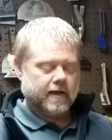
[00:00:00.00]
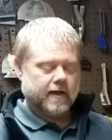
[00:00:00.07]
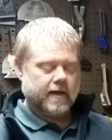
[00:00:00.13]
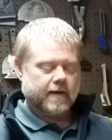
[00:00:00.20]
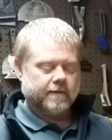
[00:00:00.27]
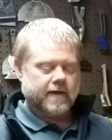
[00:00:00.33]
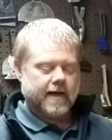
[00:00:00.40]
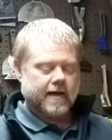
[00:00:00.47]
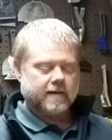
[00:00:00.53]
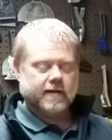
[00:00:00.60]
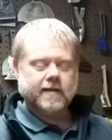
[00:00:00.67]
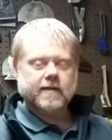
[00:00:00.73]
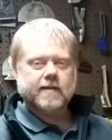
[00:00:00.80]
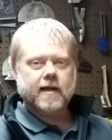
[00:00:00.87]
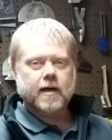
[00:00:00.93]
If an
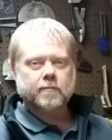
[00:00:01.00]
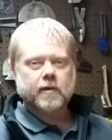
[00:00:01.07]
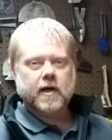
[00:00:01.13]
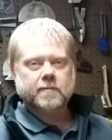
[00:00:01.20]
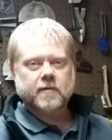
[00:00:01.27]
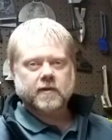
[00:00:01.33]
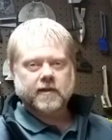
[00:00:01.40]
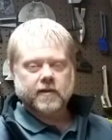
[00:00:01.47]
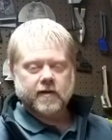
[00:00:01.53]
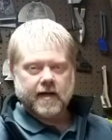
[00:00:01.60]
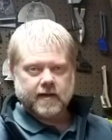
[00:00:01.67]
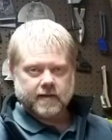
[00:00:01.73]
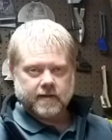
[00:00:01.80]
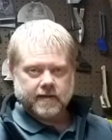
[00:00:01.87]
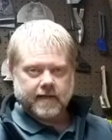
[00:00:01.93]
outlet is not properly
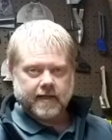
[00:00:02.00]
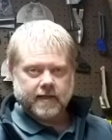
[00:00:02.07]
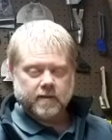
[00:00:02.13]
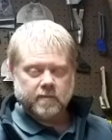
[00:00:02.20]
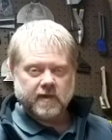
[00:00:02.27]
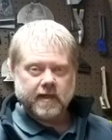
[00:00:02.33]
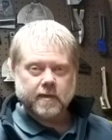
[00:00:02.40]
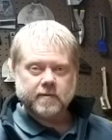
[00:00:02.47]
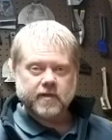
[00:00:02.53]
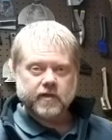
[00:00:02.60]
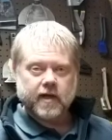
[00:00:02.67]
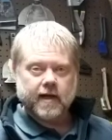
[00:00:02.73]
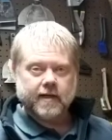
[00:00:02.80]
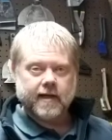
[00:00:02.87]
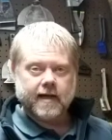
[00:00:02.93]
grounded, that could become a
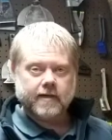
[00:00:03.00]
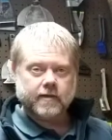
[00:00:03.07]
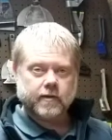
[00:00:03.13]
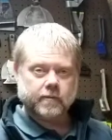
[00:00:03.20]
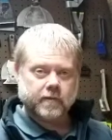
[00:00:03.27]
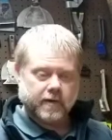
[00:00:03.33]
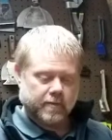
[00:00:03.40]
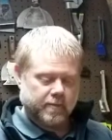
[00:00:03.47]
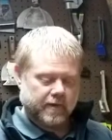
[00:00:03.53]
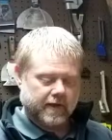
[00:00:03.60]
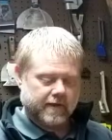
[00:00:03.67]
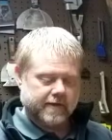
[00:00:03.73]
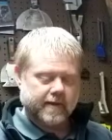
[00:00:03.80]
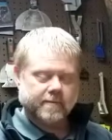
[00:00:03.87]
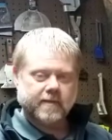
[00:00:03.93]
shock hazard when you
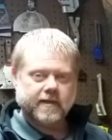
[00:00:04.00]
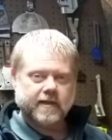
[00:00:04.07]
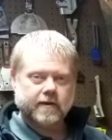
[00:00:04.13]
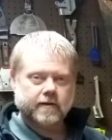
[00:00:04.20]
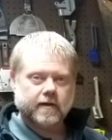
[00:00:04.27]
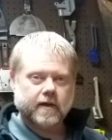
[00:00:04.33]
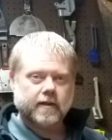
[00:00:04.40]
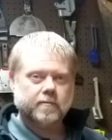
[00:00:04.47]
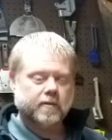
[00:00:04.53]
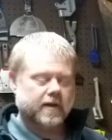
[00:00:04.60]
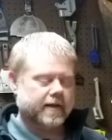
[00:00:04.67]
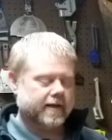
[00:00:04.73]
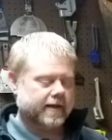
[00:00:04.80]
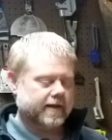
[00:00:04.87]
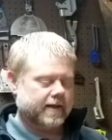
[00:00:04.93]
plug something in or
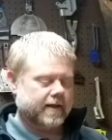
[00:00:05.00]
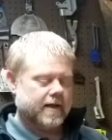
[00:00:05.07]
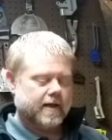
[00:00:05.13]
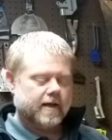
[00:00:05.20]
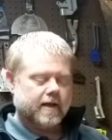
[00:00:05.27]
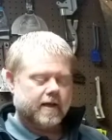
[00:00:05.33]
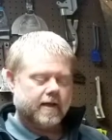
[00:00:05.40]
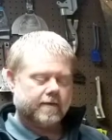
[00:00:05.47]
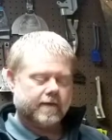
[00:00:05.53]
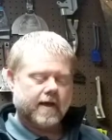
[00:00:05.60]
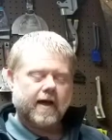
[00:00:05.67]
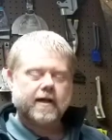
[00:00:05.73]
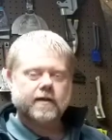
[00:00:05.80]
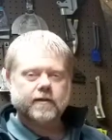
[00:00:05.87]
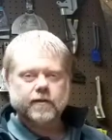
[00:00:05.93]
unplug it. If the
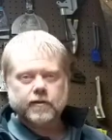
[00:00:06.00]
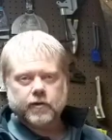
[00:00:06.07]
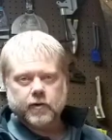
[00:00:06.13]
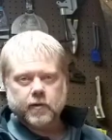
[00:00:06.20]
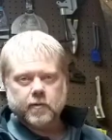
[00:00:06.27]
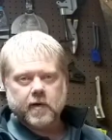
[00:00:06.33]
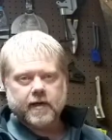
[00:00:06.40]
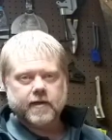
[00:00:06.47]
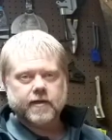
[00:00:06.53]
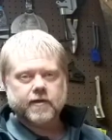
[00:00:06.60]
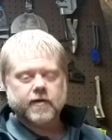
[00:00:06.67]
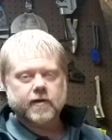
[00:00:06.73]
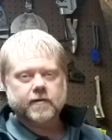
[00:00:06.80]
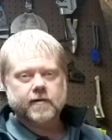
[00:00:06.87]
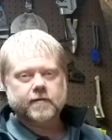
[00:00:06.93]
hot and neutral wires
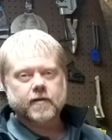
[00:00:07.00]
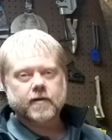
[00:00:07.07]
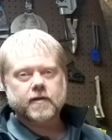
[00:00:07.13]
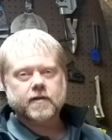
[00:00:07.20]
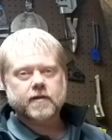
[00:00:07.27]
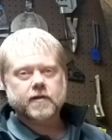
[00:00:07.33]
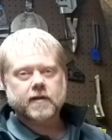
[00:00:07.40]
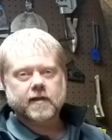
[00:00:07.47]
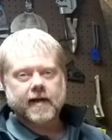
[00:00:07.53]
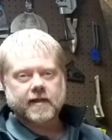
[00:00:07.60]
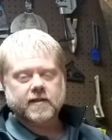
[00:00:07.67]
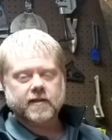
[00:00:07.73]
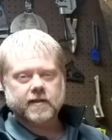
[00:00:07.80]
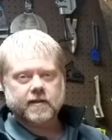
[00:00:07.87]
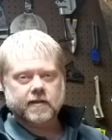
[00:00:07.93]
are reversed, you could
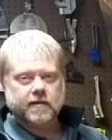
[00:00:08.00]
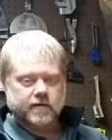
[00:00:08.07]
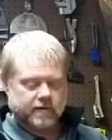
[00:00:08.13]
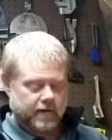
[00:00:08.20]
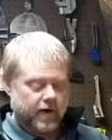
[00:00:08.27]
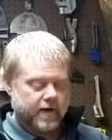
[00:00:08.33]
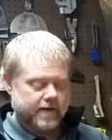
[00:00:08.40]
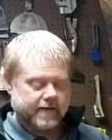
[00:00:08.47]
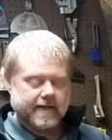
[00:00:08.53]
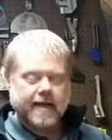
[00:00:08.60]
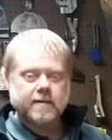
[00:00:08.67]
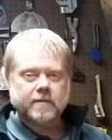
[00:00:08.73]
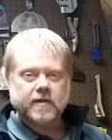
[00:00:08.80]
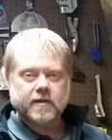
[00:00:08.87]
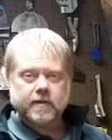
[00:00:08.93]
actually cause
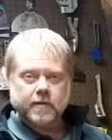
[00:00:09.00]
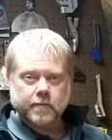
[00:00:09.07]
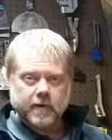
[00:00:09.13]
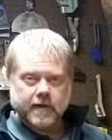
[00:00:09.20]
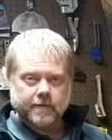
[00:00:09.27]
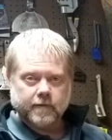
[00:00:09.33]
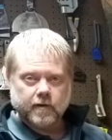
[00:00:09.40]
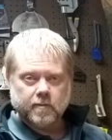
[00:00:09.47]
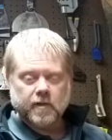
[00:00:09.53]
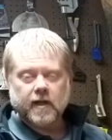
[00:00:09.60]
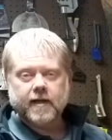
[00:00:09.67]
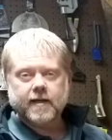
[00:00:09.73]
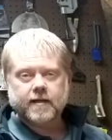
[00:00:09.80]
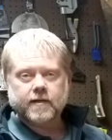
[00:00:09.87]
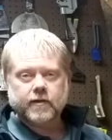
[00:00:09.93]
damage to whatever
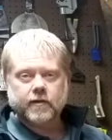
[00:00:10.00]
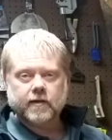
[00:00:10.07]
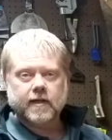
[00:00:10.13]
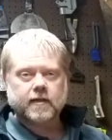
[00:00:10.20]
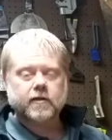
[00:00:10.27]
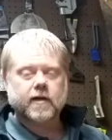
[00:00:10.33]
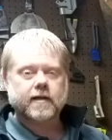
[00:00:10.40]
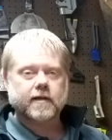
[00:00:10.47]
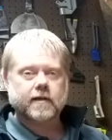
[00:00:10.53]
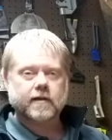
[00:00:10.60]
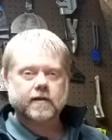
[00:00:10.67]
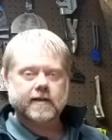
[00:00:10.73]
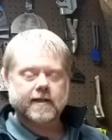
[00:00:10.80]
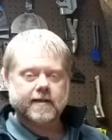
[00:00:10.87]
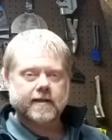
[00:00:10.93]
appliance or electronic or
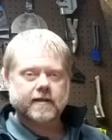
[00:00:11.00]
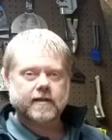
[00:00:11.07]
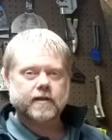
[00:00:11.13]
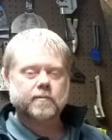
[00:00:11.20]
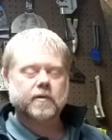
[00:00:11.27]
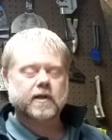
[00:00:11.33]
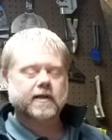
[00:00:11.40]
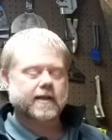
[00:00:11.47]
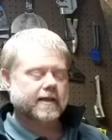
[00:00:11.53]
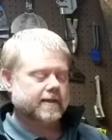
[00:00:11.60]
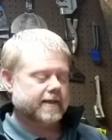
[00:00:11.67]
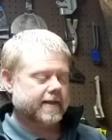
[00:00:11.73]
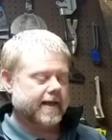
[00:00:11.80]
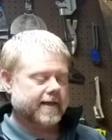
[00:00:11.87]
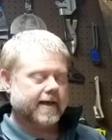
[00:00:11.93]
anything that you plug
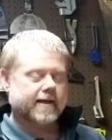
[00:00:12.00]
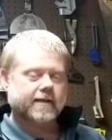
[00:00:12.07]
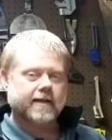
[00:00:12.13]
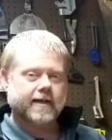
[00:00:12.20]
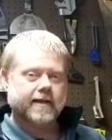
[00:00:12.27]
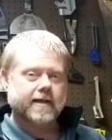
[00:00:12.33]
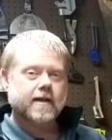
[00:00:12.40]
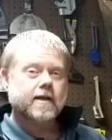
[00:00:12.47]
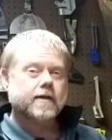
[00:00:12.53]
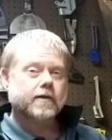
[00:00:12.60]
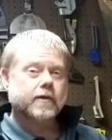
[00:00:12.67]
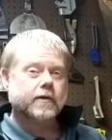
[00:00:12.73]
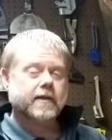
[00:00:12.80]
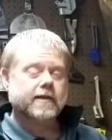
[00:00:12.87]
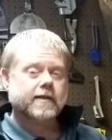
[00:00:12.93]
into that outlet.
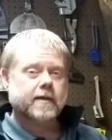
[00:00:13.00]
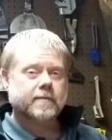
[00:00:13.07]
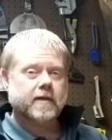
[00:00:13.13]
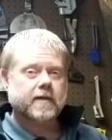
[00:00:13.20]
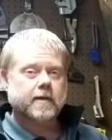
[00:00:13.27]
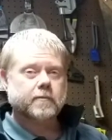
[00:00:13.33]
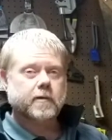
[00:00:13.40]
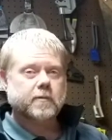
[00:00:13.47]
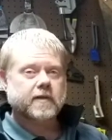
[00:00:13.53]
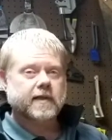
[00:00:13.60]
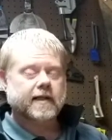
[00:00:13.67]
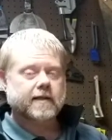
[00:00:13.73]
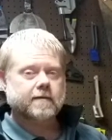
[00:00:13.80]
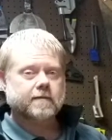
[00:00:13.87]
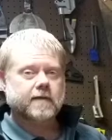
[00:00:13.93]
So it is something that we want to
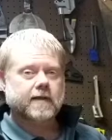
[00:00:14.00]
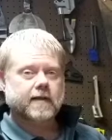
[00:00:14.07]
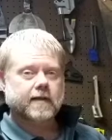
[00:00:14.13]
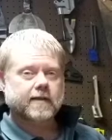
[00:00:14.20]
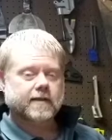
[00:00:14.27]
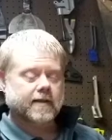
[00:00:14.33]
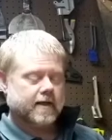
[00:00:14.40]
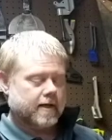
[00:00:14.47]
get fixed.